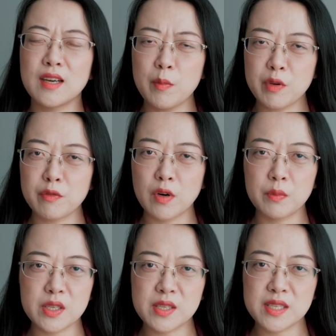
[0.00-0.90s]
coming
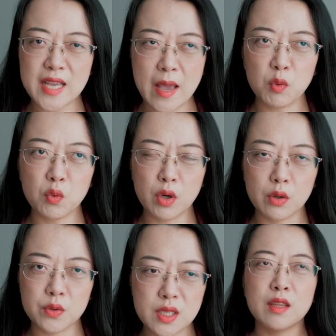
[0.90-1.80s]
from the same
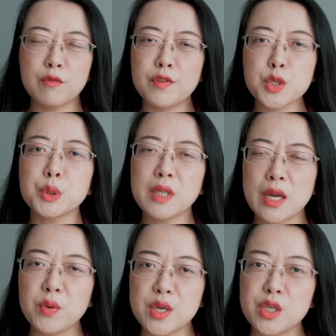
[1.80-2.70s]
world. The visual
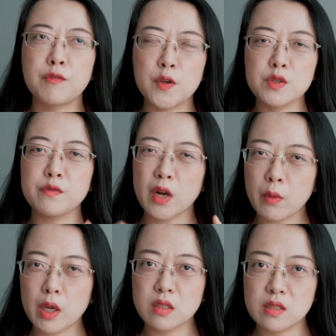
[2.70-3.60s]
language feels
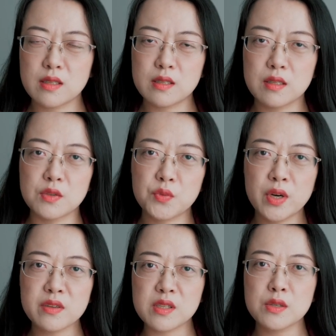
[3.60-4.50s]
very consistent,
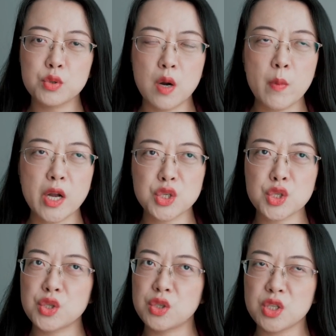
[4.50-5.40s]
whereas this drama
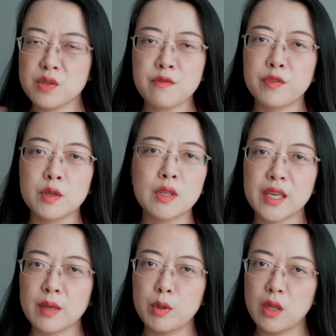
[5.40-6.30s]
just doesn't feel
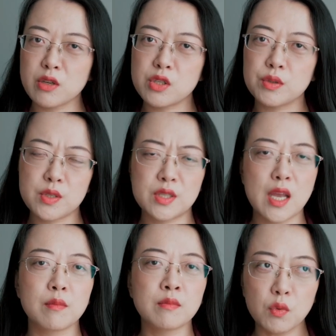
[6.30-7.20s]
like it belongs to the same